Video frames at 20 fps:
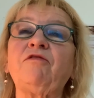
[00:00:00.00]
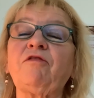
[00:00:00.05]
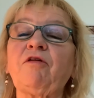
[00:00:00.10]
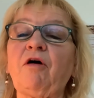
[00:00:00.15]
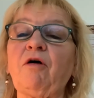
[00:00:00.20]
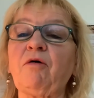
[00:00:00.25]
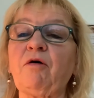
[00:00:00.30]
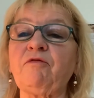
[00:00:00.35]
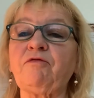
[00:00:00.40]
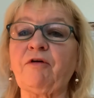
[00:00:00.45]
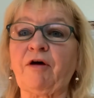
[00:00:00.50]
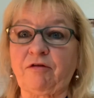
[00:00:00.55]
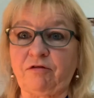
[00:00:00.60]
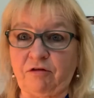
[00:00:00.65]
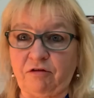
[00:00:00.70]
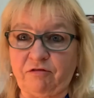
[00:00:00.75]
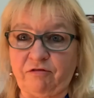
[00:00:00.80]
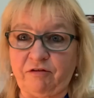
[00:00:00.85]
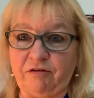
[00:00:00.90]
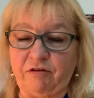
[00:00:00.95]
So affects
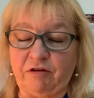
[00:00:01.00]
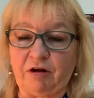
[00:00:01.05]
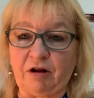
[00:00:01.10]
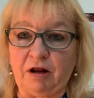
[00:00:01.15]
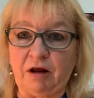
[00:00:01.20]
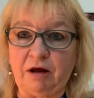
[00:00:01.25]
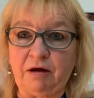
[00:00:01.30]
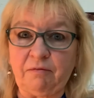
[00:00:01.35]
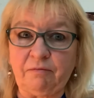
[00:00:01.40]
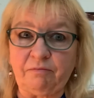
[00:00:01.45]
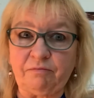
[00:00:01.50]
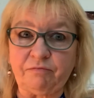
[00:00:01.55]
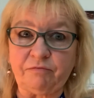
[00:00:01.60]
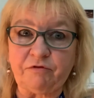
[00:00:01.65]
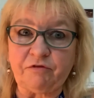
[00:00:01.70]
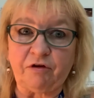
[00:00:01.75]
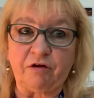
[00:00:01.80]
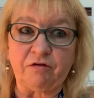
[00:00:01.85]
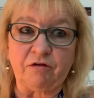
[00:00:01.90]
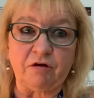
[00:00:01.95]
us physically,
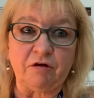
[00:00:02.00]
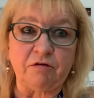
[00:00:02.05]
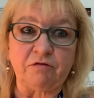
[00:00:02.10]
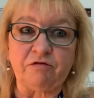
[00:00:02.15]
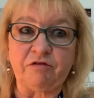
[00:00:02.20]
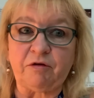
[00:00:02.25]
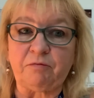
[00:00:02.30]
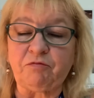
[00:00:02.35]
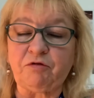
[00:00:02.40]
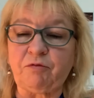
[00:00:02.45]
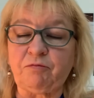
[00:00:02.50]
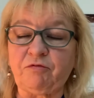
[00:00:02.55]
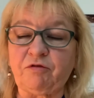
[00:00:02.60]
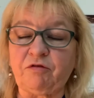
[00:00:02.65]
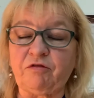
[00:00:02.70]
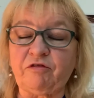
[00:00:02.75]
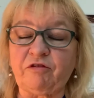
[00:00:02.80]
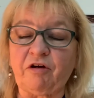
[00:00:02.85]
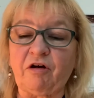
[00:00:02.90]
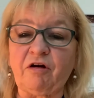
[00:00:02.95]
so the symptoms
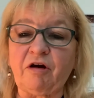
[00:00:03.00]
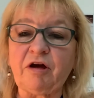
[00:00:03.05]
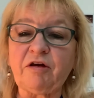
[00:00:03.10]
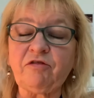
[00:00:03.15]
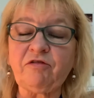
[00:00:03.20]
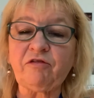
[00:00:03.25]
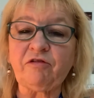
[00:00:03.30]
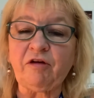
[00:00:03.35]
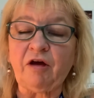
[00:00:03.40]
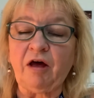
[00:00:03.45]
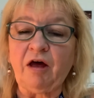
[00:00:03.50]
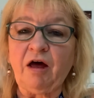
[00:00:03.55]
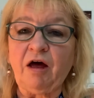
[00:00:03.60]
and signs,